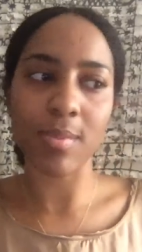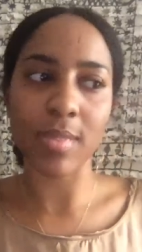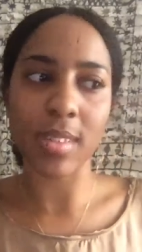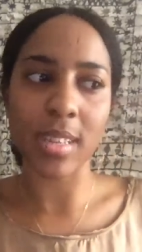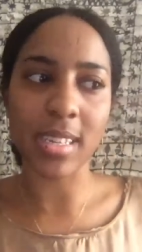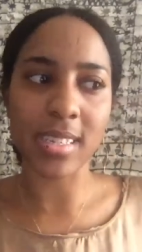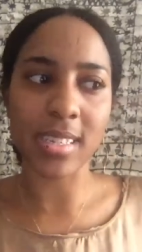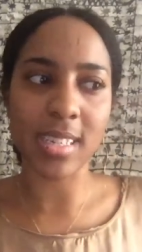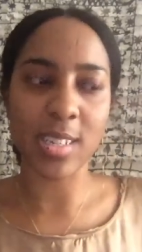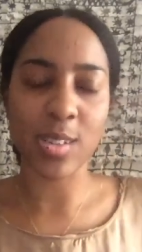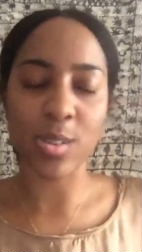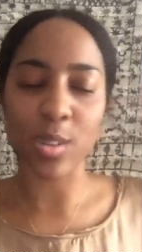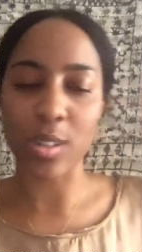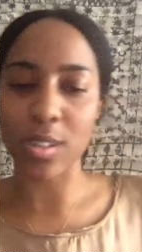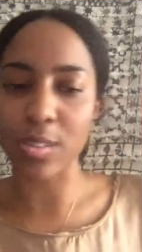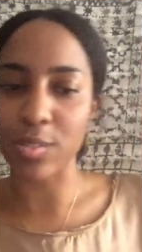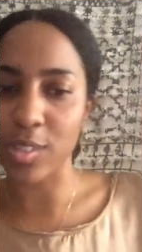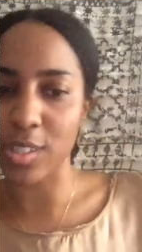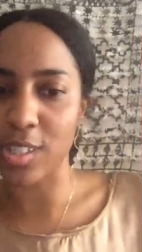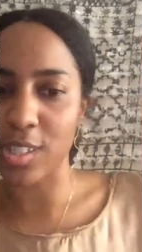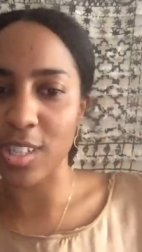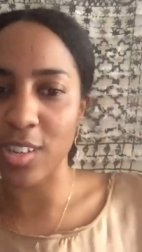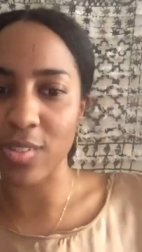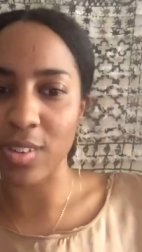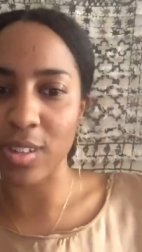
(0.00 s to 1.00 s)
is he sort of
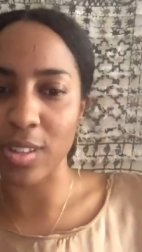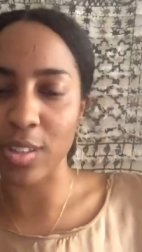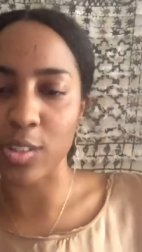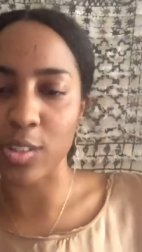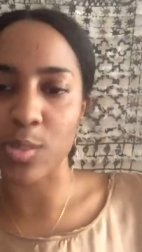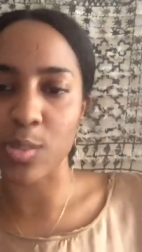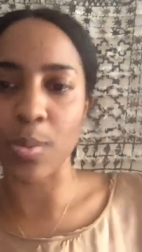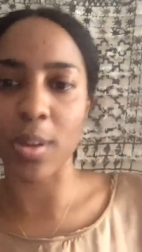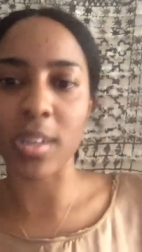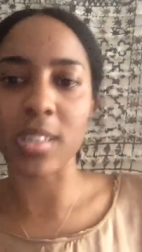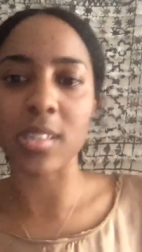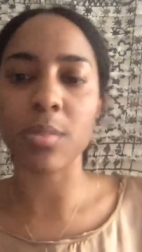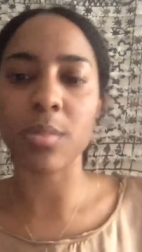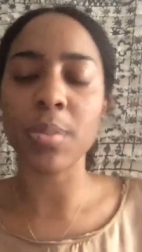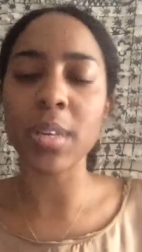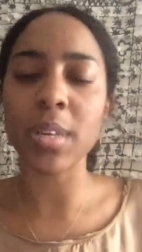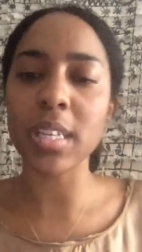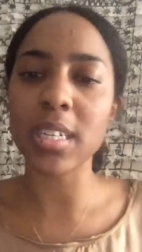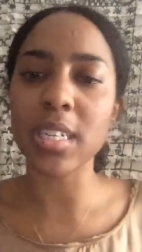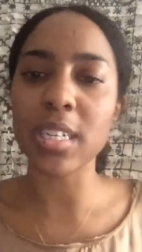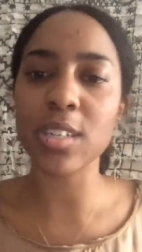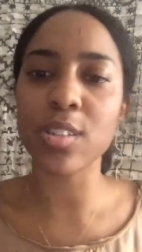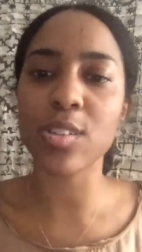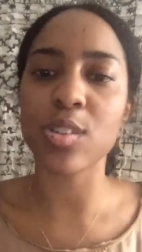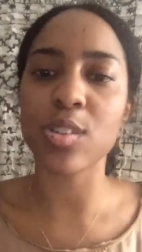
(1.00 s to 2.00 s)
just shifting the responsibility?